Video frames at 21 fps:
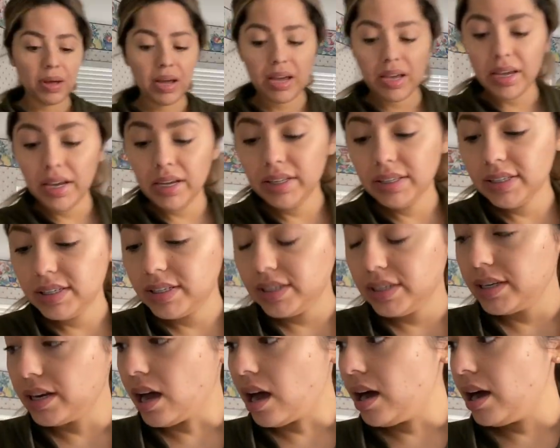but it's
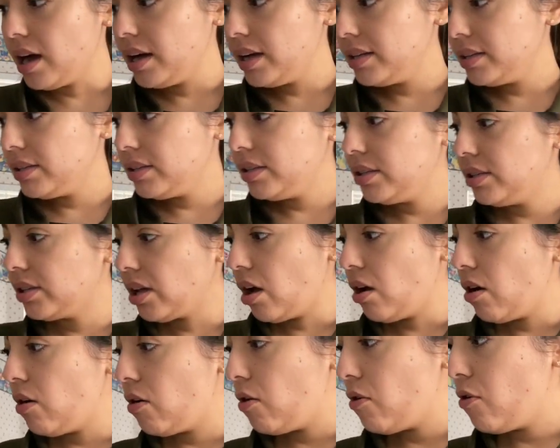not.
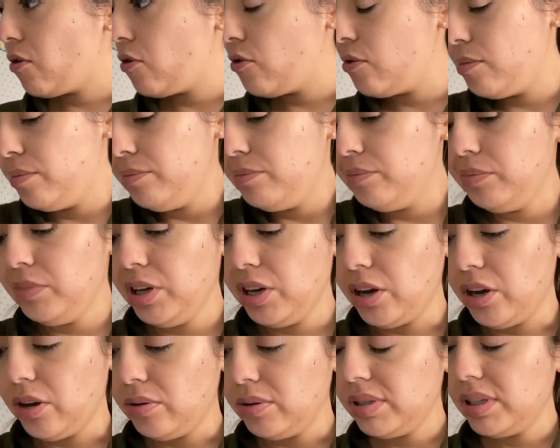So, you
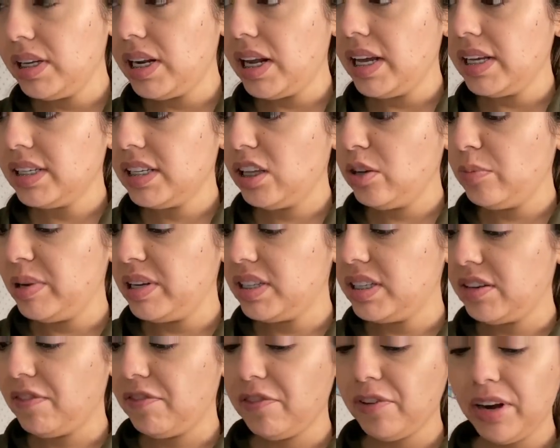know, today is a little bit
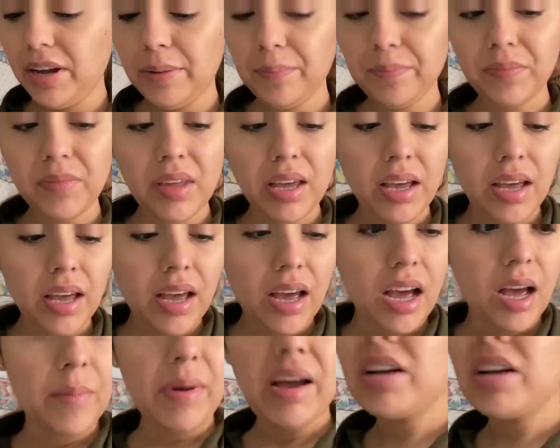different. I'm